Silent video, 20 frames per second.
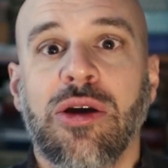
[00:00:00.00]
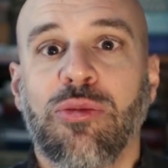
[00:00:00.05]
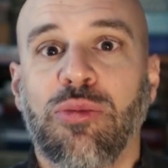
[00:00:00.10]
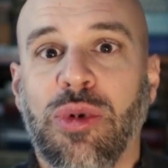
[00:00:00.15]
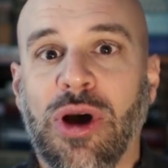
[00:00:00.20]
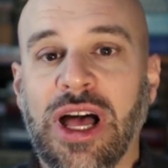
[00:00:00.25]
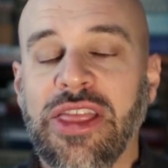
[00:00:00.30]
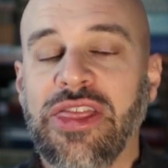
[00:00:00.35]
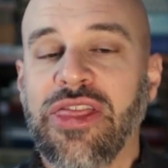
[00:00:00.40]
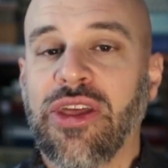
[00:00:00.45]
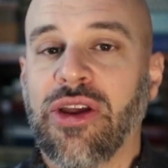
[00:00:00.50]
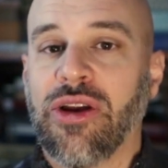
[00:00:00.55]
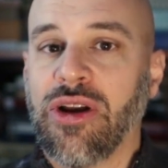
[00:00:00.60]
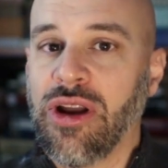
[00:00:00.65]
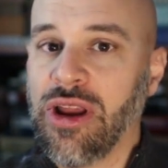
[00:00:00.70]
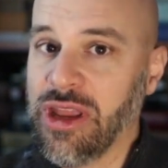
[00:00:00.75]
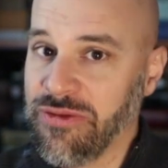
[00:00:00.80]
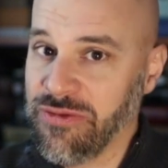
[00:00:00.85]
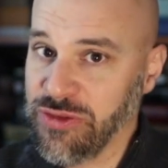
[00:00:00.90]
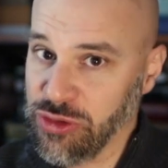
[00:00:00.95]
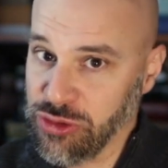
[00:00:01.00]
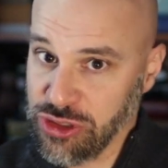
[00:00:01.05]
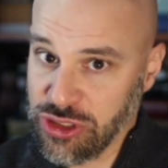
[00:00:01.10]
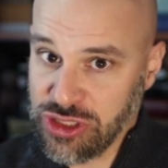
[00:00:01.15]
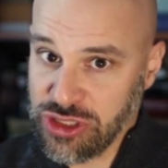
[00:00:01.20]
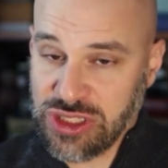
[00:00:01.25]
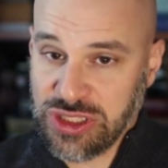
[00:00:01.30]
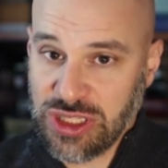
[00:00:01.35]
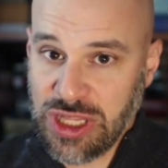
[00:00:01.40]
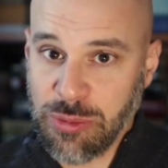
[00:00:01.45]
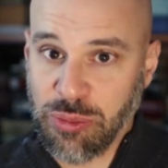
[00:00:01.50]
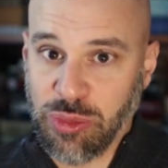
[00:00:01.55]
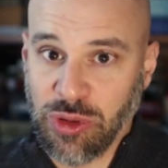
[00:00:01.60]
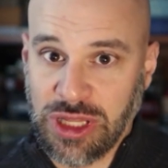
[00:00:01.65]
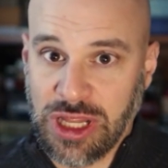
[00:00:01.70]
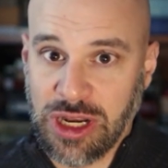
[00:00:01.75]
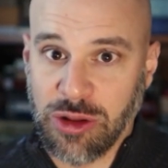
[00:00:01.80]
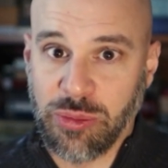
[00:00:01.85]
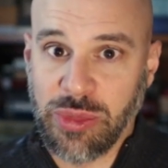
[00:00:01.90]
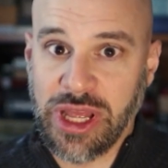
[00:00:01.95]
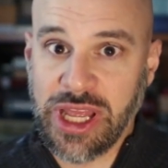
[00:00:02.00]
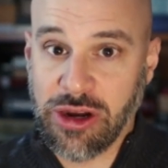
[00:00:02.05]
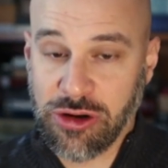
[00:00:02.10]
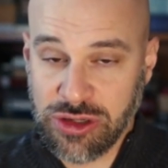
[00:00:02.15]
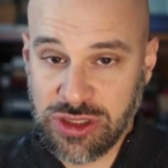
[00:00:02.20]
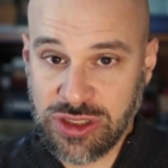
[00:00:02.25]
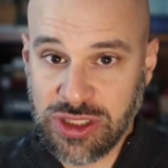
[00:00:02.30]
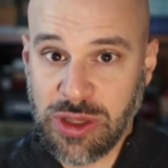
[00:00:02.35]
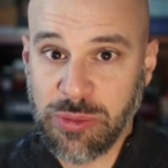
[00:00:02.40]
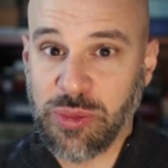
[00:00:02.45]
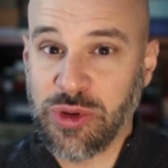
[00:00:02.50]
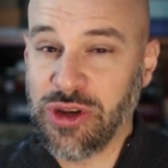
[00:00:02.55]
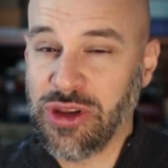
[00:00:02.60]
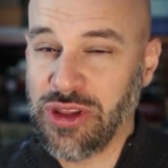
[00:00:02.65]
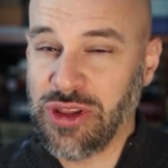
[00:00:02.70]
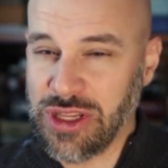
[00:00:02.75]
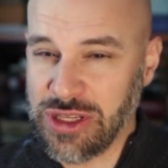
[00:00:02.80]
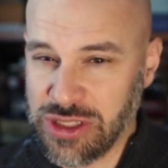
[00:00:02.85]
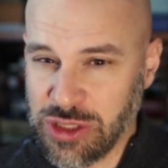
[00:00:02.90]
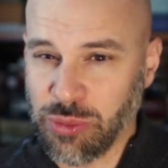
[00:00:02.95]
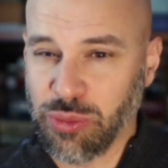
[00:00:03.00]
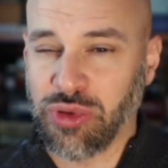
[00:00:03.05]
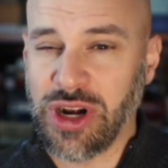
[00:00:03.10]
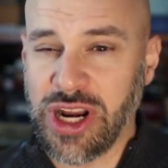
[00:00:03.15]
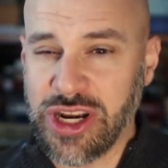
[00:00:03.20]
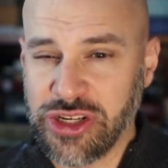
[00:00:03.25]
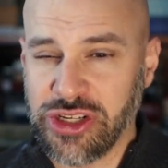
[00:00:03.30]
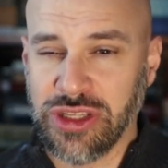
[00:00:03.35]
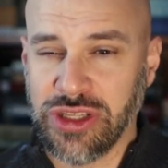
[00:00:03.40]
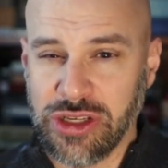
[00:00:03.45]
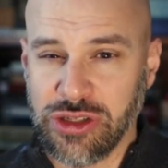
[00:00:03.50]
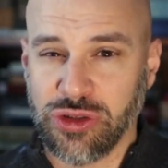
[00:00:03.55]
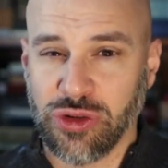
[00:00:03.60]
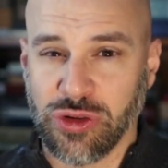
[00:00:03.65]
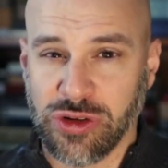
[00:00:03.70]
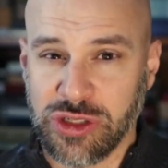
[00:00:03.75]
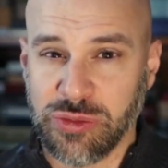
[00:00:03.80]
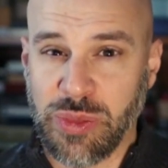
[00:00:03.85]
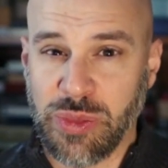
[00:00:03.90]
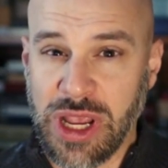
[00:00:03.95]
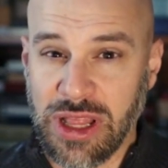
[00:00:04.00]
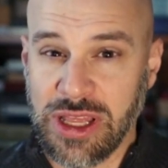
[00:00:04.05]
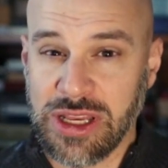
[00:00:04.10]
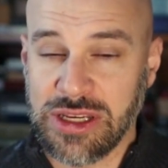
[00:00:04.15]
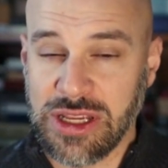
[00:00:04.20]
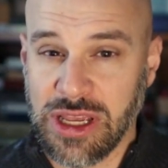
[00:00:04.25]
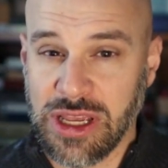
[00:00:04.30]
But there, if you just slip a little bit or slip into this depression that George Bailey